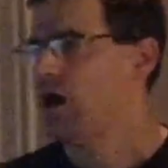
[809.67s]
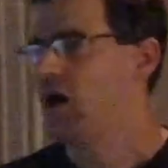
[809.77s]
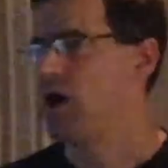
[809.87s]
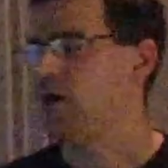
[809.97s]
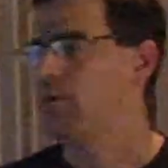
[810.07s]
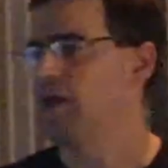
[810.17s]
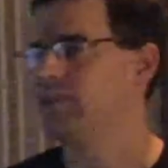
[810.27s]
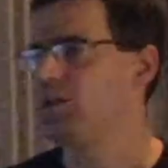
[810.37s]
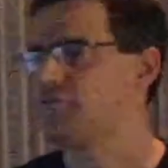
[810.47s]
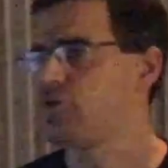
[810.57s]

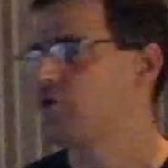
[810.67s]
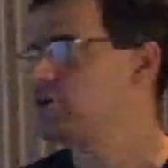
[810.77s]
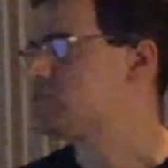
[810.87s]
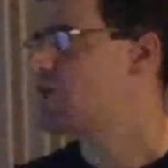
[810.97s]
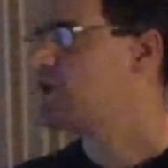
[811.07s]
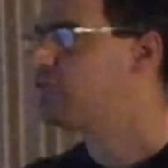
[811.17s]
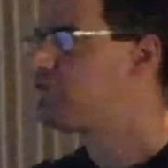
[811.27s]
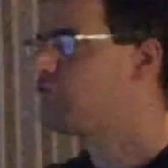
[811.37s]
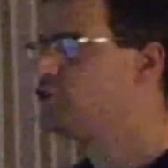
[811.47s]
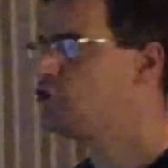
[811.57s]
And then, of course,
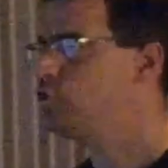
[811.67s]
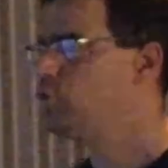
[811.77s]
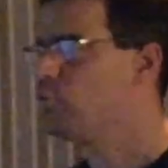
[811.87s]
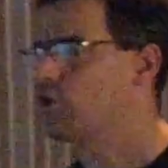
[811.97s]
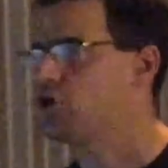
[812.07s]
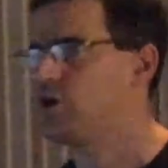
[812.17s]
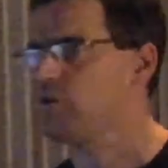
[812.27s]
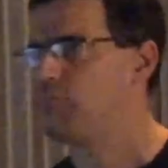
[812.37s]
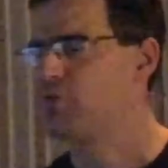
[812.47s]
if you were